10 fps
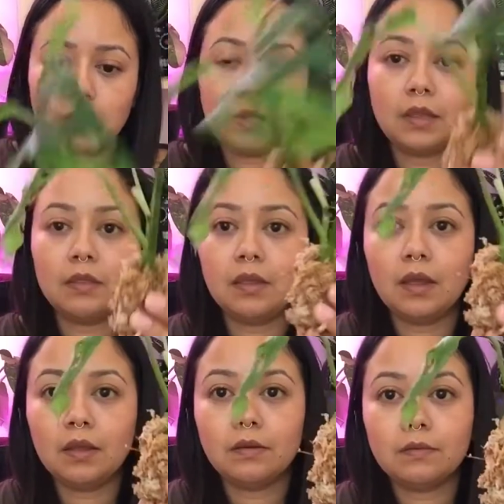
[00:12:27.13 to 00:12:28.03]
like
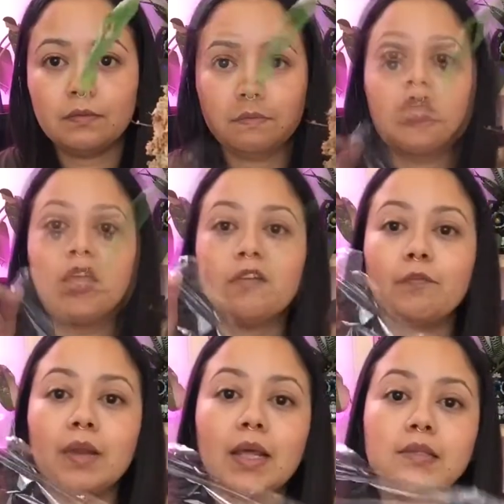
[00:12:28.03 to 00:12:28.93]
that. I
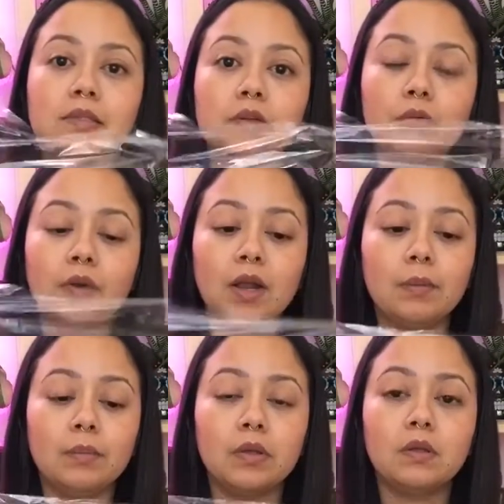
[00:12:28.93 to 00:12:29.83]
have plastic
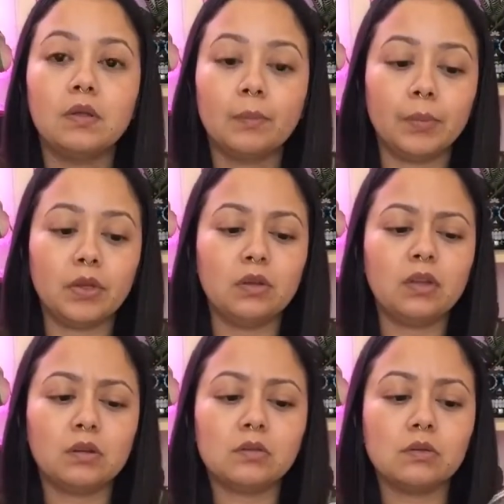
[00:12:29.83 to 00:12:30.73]
wrap, but you
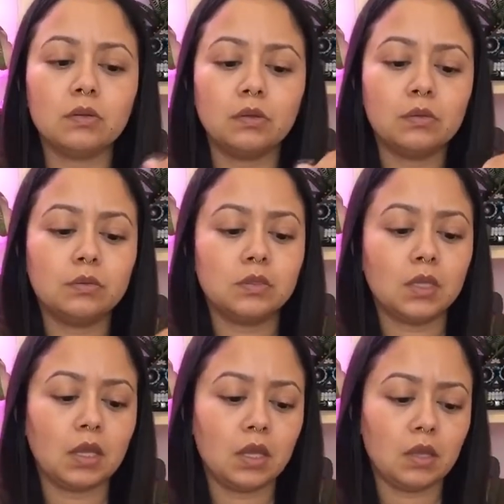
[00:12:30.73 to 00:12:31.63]
can also use
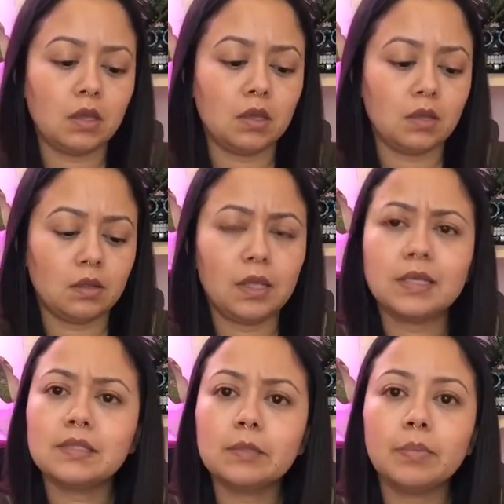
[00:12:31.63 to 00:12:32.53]
a
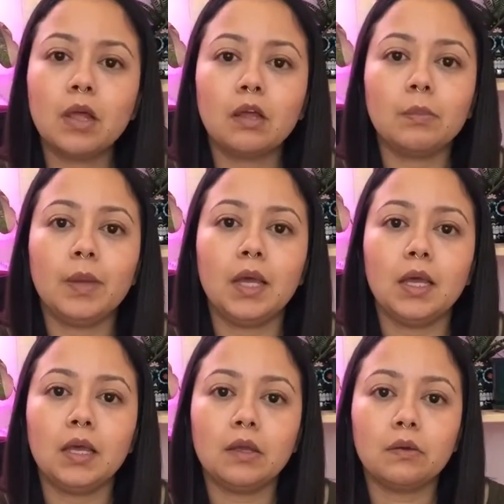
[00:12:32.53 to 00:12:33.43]
like Ziploc
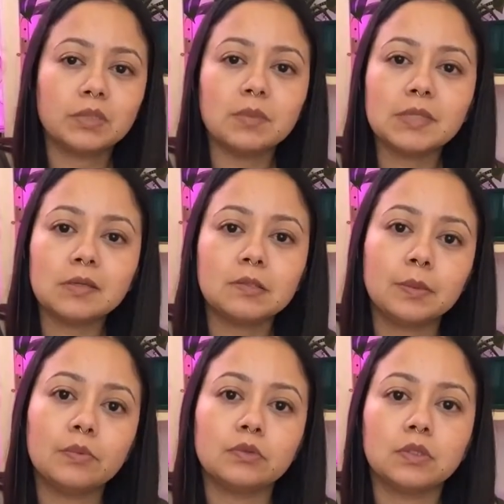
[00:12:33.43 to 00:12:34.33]
bag. Sometimes
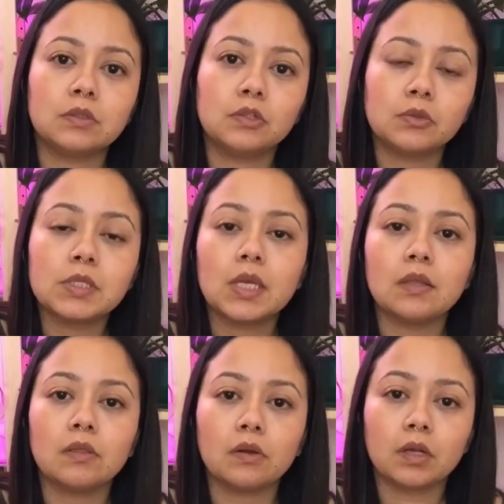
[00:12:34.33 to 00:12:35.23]
people do
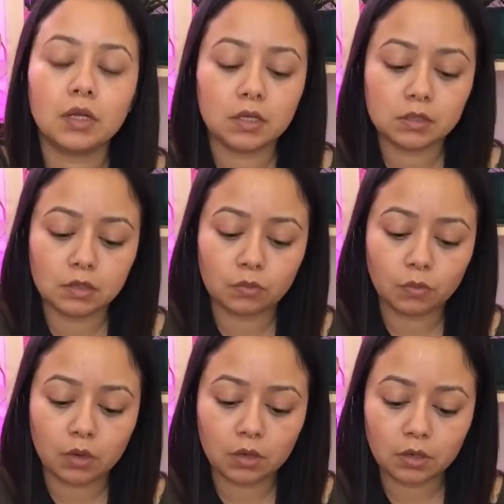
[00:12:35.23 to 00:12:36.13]
take their cuttings in
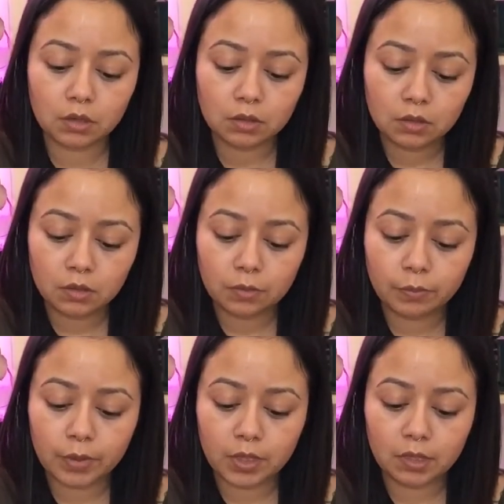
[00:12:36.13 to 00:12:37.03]
water,
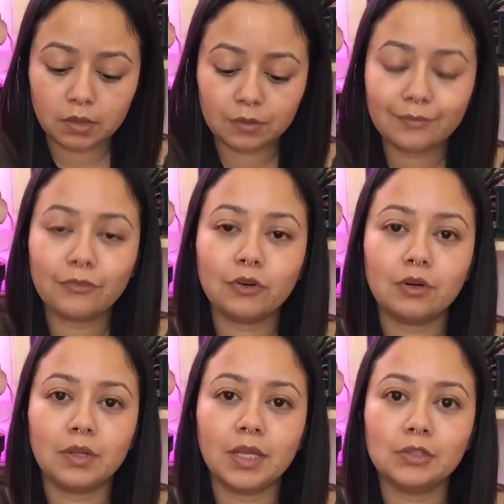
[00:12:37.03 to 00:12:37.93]
but
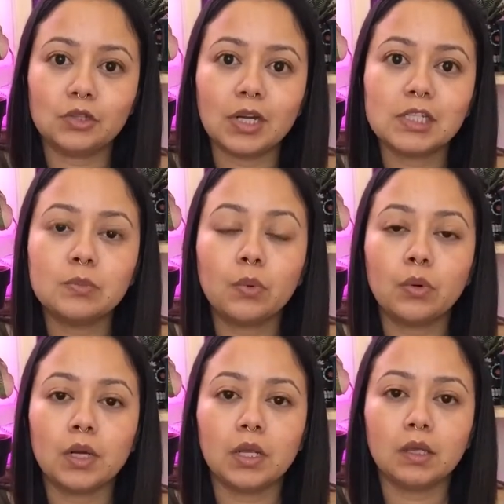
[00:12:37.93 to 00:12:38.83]
for like
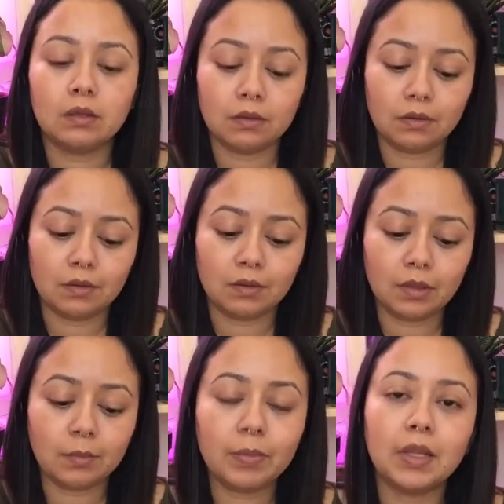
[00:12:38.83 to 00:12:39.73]
transporting
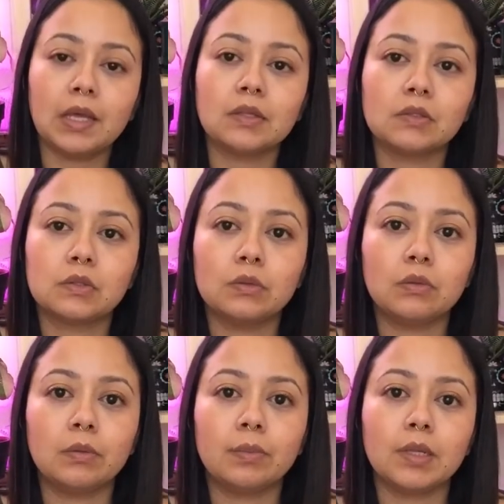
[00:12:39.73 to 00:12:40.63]
the plant to
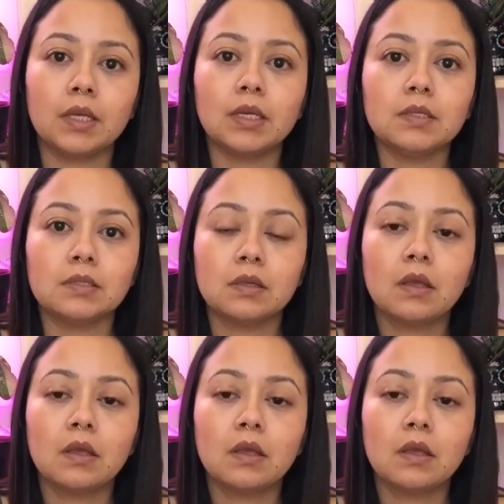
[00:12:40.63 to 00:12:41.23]
the place,